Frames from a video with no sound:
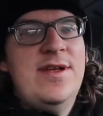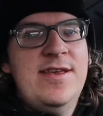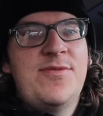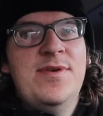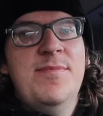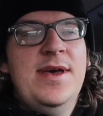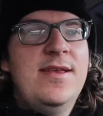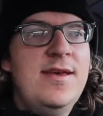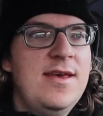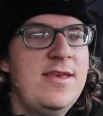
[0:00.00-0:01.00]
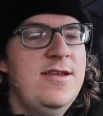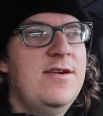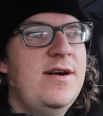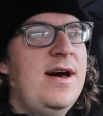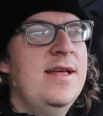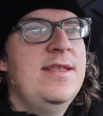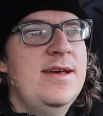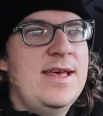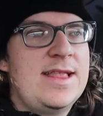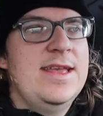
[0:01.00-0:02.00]
do it on this one, but you know, on
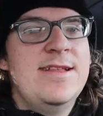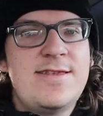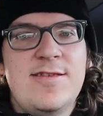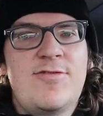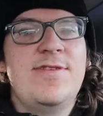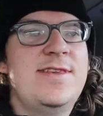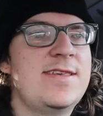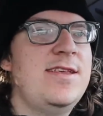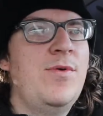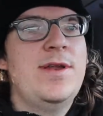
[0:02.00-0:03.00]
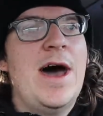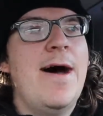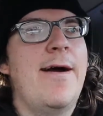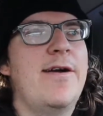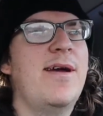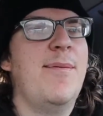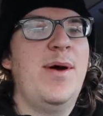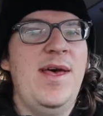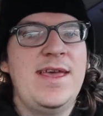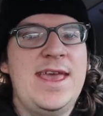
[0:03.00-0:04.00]
uh, like the Insta360 One I
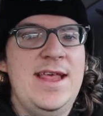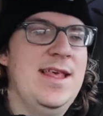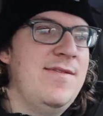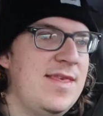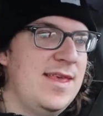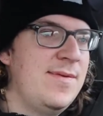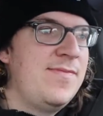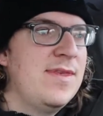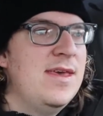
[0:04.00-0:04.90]
probably can and everything.